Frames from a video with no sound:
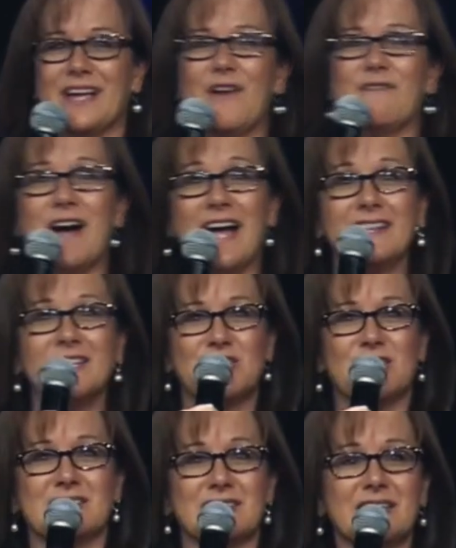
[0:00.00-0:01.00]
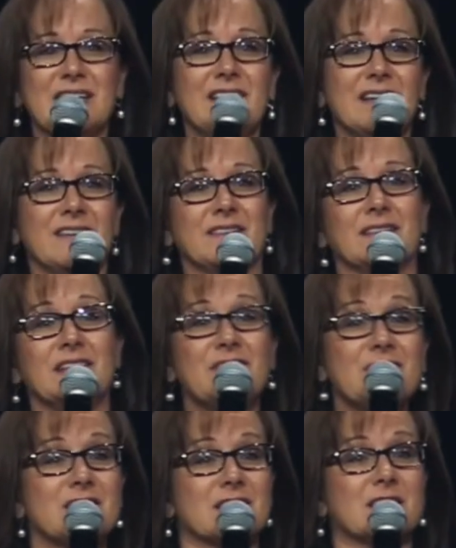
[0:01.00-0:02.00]
finally she's
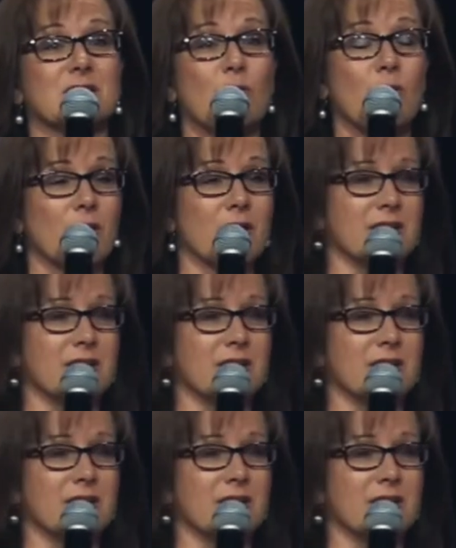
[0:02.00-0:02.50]
leaving the store.